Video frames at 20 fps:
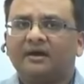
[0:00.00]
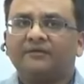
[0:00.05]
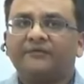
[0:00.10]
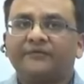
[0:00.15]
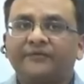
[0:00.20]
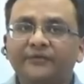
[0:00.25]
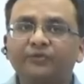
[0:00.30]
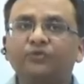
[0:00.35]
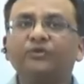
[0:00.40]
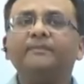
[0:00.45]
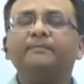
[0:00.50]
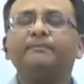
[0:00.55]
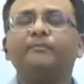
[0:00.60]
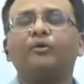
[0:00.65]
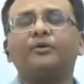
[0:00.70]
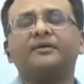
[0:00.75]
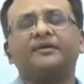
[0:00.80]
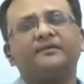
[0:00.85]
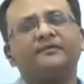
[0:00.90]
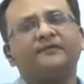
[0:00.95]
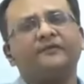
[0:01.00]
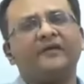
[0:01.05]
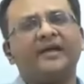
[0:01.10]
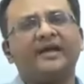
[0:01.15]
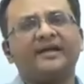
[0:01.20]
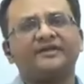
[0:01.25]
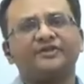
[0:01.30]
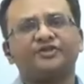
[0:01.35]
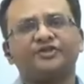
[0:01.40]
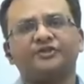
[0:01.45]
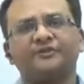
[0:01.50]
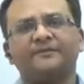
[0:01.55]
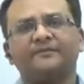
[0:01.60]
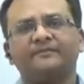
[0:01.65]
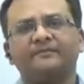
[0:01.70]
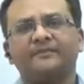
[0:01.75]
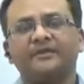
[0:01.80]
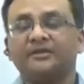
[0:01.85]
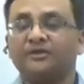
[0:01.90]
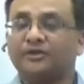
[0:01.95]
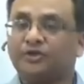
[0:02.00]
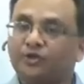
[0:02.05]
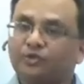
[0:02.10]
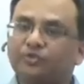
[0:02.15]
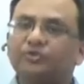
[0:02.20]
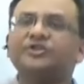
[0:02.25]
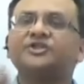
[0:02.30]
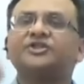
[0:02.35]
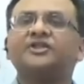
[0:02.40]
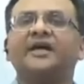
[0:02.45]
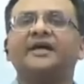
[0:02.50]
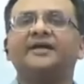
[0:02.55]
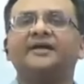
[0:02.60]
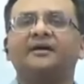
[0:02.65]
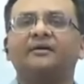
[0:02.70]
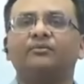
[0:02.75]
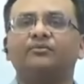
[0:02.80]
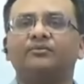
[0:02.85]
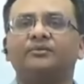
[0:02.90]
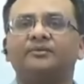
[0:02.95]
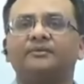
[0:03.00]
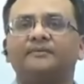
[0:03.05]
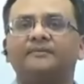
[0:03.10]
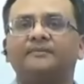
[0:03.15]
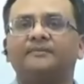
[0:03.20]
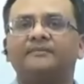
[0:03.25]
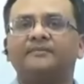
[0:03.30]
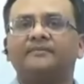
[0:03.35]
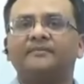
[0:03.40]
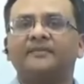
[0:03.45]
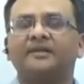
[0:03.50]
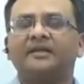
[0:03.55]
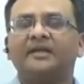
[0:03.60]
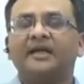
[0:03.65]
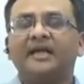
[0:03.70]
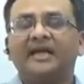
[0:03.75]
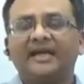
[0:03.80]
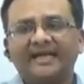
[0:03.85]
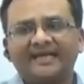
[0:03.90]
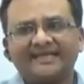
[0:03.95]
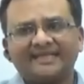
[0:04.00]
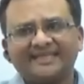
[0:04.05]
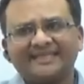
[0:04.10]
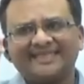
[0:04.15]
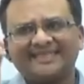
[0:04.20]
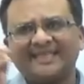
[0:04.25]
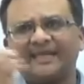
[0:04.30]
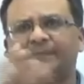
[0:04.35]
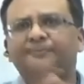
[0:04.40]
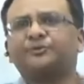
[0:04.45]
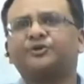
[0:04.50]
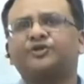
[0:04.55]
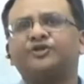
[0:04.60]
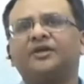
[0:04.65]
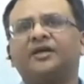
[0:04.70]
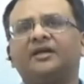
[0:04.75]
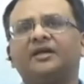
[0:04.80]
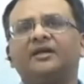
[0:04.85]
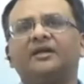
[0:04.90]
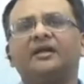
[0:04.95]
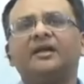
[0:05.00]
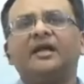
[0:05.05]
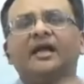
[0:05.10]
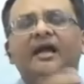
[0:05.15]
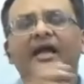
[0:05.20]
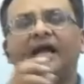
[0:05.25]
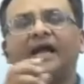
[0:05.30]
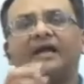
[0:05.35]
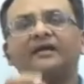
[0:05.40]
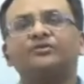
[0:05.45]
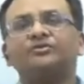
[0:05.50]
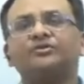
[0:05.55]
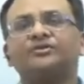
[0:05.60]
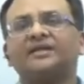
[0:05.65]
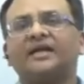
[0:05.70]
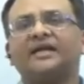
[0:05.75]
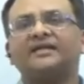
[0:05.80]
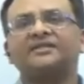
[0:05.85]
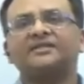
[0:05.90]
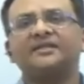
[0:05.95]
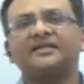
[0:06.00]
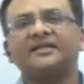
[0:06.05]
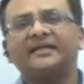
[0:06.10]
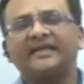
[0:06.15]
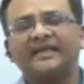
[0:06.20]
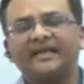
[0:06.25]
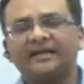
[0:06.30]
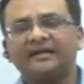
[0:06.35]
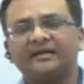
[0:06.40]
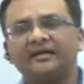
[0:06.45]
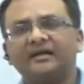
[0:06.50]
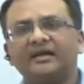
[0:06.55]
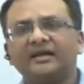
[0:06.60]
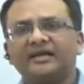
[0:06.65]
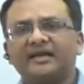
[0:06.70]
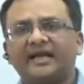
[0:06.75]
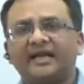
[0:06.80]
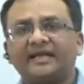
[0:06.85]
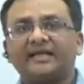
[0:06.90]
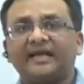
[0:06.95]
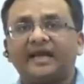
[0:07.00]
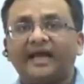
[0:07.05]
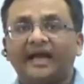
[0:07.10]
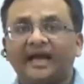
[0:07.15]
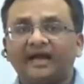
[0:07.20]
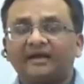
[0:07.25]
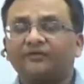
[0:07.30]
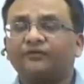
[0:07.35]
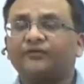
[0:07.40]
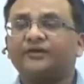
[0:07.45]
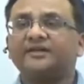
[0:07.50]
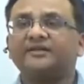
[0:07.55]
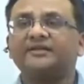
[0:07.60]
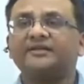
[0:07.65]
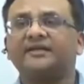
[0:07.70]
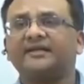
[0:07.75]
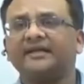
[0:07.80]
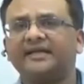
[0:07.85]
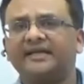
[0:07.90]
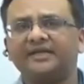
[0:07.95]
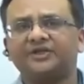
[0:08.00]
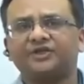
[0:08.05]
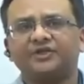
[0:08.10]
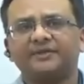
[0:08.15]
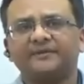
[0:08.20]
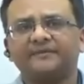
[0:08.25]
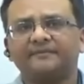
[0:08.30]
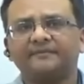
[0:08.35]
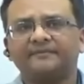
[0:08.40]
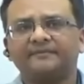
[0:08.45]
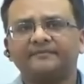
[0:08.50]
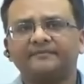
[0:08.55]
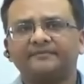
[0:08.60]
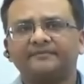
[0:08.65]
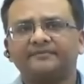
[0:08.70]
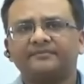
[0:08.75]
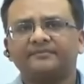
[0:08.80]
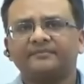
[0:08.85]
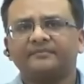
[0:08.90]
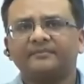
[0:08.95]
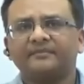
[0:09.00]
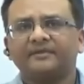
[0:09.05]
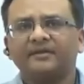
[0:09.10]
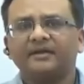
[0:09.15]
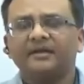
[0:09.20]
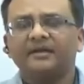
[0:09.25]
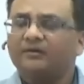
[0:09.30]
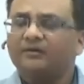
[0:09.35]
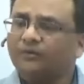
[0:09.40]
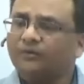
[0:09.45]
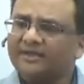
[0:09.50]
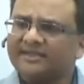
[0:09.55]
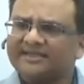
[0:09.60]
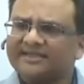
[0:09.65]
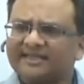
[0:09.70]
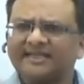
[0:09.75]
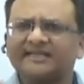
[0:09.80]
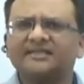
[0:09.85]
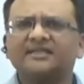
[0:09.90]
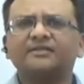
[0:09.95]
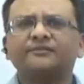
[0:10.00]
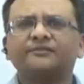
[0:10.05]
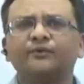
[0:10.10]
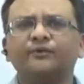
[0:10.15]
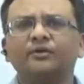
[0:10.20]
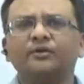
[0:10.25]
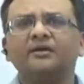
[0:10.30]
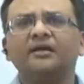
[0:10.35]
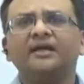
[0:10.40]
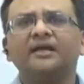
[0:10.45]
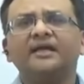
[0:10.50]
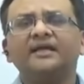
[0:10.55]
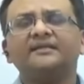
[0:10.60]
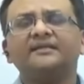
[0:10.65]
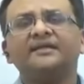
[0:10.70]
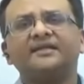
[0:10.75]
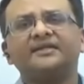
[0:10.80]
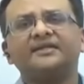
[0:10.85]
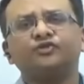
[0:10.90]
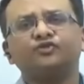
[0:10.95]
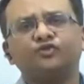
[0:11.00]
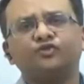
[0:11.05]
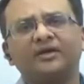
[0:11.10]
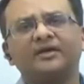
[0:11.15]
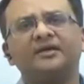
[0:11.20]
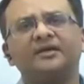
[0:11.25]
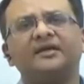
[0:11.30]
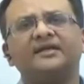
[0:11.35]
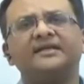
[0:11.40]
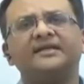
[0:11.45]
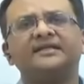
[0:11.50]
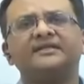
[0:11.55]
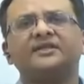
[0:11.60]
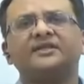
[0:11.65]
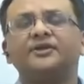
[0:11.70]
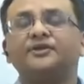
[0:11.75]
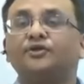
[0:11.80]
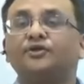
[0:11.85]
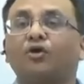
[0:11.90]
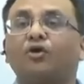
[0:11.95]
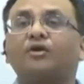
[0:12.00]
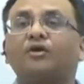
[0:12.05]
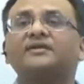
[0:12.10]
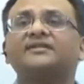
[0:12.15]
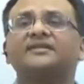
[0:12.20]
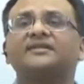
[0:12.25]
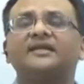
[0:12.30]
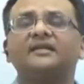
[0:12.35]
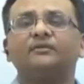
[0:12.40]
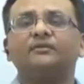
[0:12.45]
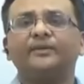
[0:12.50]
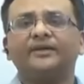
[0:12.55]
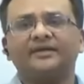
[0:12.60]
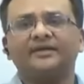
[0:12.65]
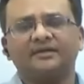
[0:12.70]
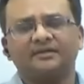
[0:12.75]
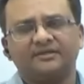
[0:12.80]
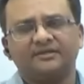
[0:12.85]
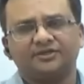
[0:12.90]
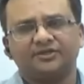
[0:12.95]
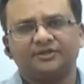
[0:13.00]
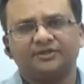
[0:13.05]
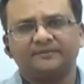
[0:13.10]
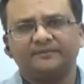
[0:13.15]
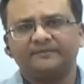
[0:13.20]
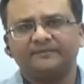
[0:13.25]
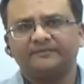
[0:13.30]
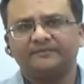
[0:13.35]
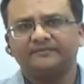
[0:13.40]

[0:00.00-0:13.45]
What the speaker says: a few important facts do stand out. Exceptional Anglo-Saxon king like Alfred the Great were successful in their struggle against the Norse invaders.